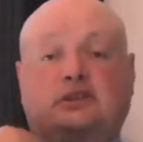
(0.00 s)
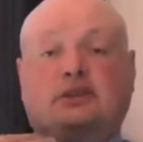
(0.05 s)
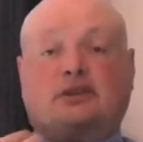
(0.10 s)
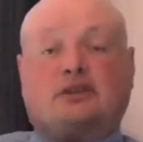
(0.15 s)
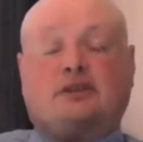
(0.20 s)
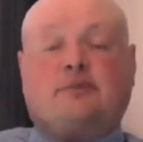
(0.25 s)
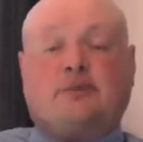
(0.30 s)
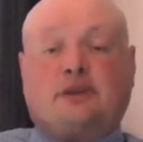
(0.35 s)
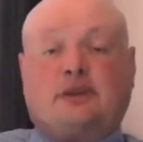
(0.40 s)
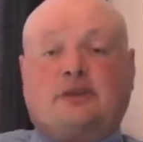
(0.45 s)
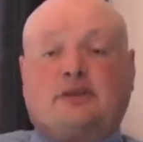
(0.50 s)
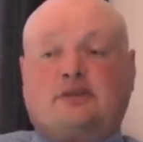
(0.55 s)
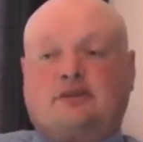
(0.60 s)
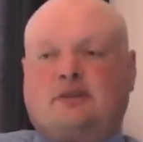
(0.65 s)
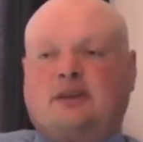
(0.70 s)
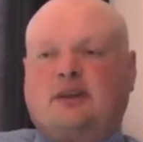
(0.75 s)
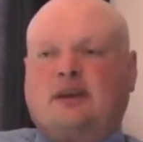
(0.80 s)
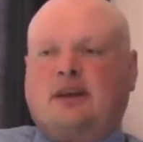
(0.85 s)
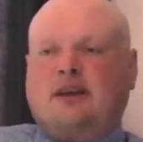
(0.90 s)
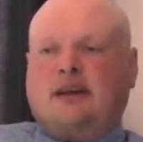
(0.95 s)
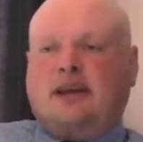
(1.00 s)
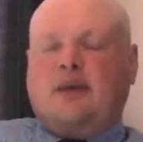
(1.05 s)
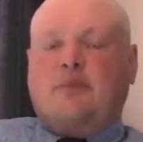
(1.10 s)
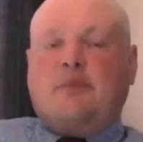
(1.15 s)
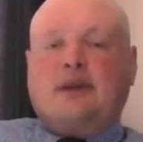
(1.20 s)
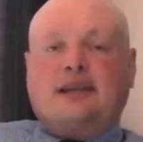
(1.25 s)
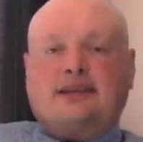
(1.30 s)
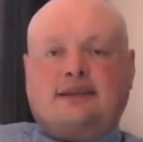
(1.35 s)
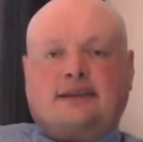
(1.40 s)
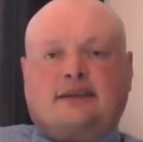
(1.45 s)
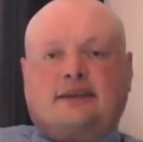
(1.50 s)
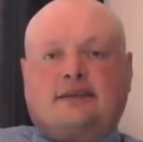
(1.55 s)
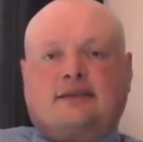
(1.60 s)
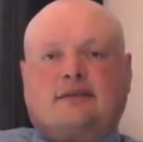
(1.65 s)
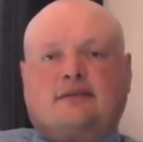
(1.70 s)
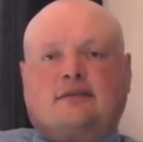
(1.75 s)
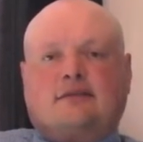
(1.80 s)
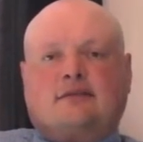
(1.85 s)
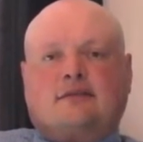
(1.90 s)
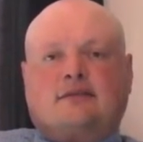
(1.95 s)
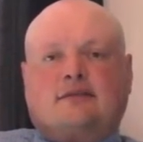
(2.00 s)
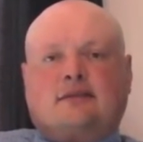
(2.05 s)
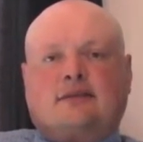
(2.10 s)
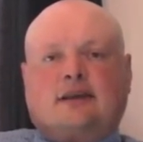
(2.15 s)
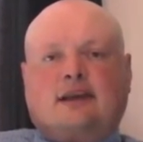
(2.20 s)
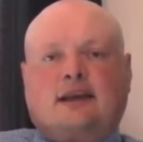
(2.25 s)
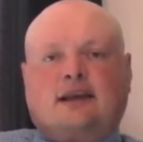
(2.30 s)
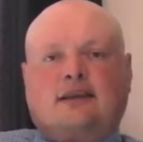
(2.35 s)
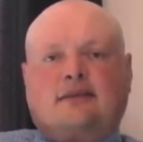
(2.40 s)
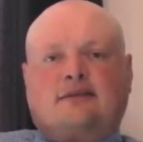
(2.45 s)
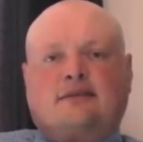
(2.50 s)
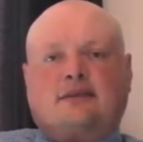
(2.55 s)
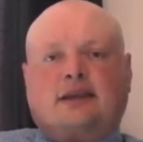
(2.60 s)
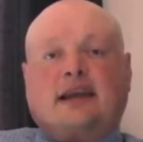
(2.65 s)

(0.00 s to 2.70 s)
something that's immediate and